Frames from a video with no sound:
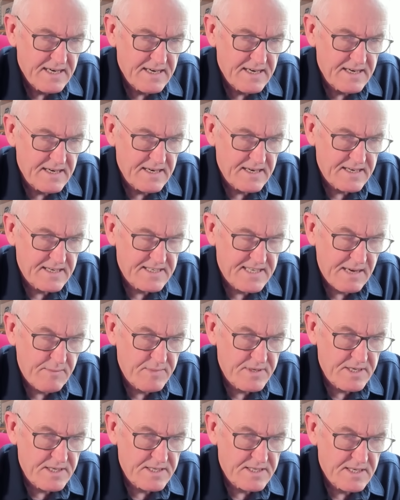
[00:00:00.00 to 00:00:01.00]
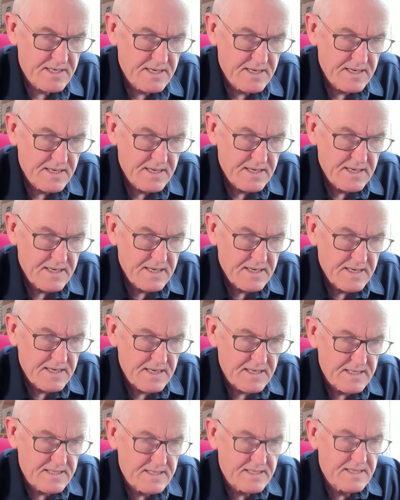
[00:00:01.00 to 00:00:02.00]
contaminant.
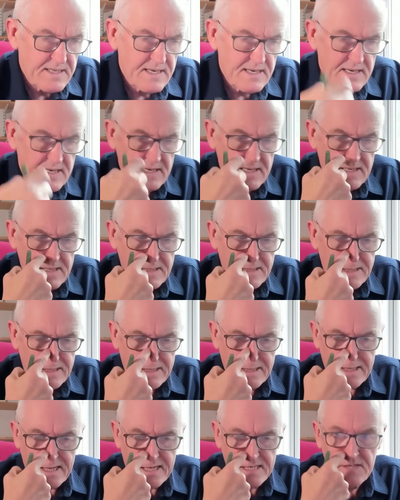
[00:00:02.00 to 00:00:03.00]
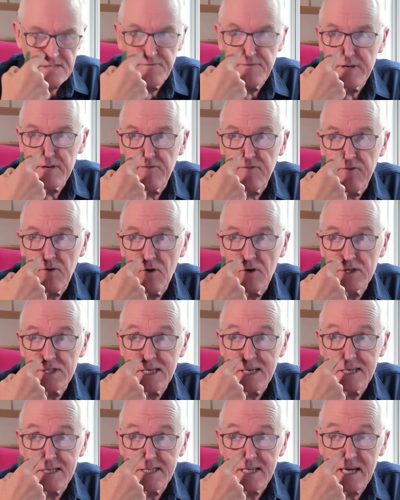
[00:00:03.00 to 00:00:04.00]
And the SV40
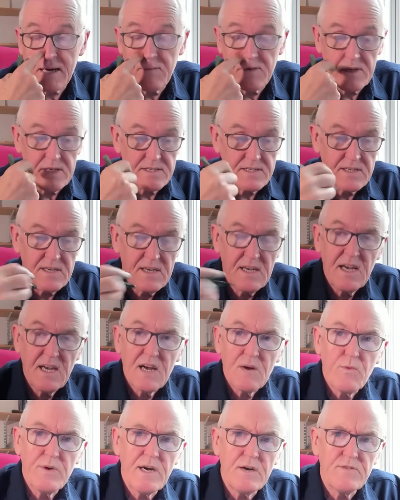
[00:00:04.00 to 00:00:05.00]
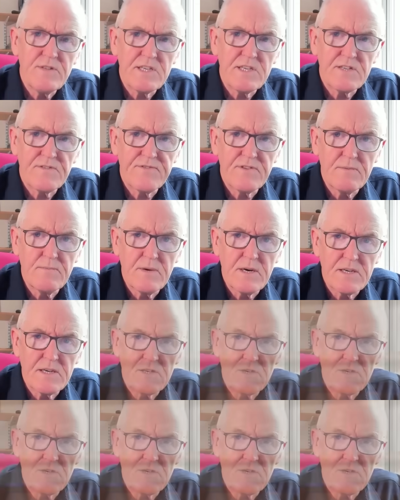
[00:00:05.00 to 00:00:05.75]
contaminant, we know this from